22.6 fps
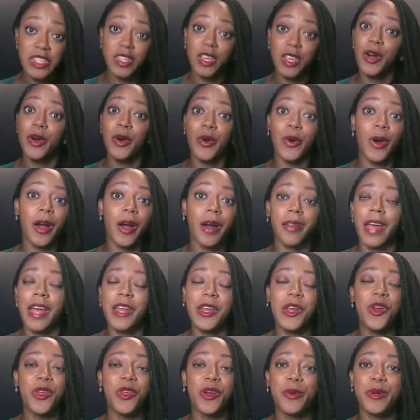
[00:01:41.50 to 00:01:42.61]
So
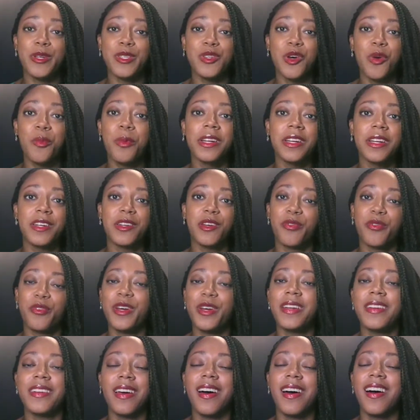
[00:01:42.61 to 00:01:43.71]
I know there were so many
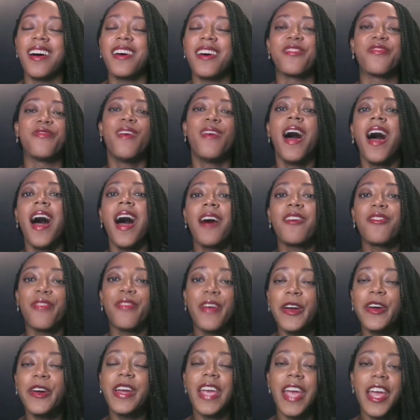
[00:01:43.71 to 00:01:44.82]
different
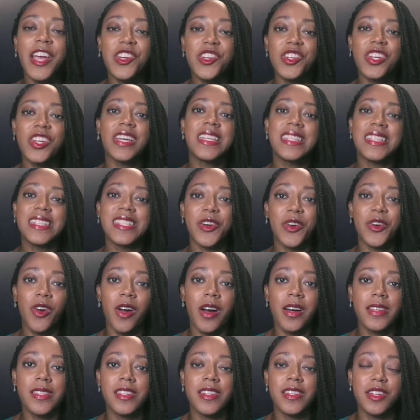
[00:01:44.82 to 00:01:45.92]
variations
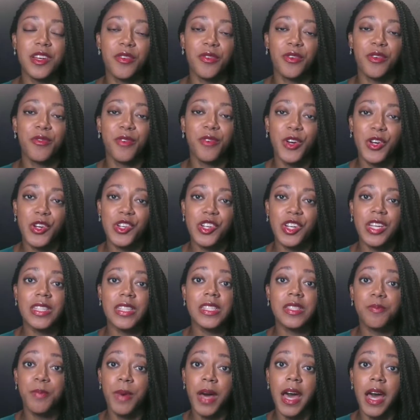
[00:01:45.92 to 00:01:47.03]
across the different
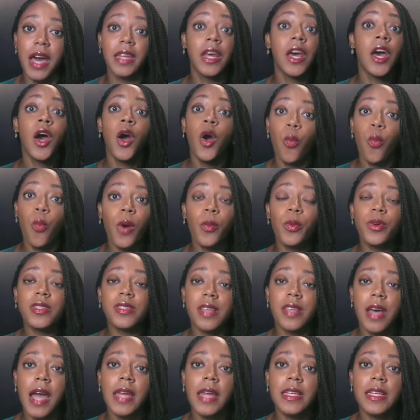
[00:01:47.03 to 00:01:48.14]
versions, but what
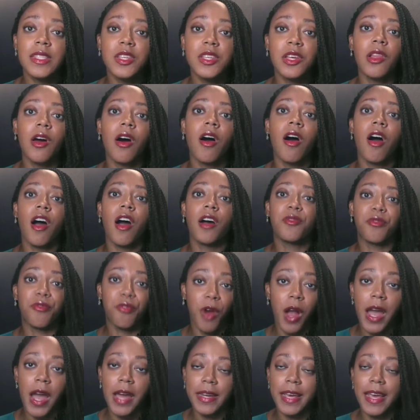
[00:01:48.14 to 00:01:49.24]
was signed into law on
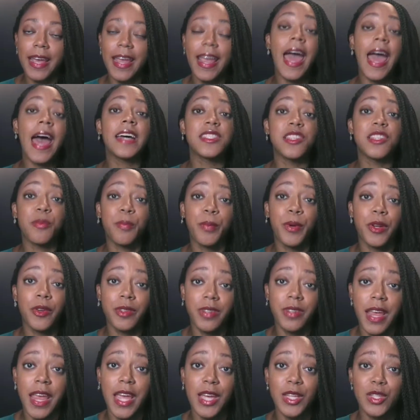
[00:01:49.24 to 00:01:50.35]
Friday as it
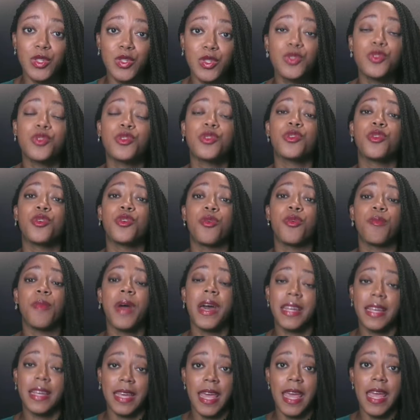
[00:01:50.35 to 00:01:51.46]
pertains to
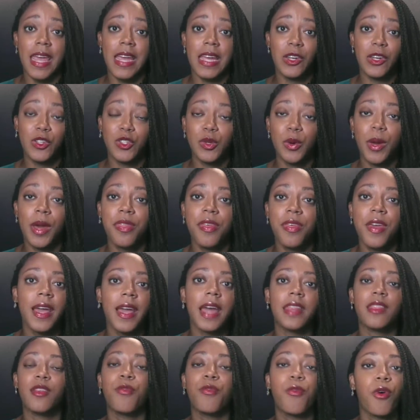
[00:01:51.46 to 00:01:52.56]
Medicaid? So I
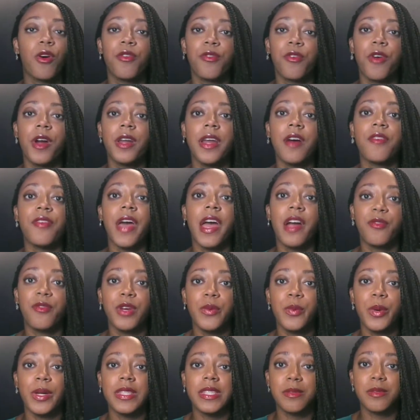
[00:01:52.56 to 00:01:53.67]
think at the forefront of
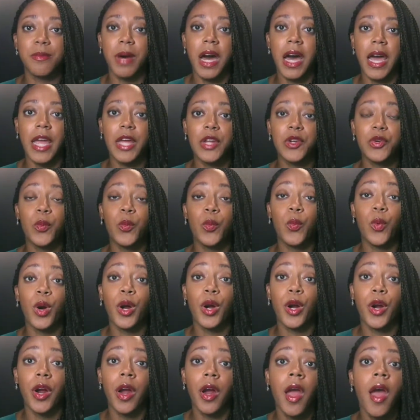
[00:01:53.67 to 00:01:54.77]
everyone's mind
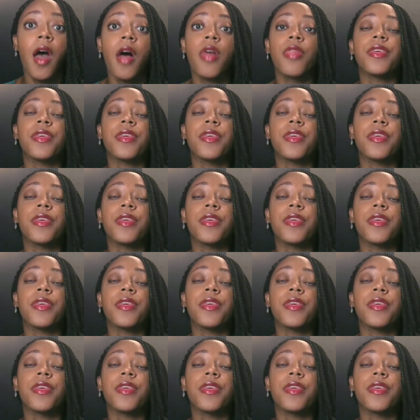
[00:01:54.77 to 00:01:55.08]
were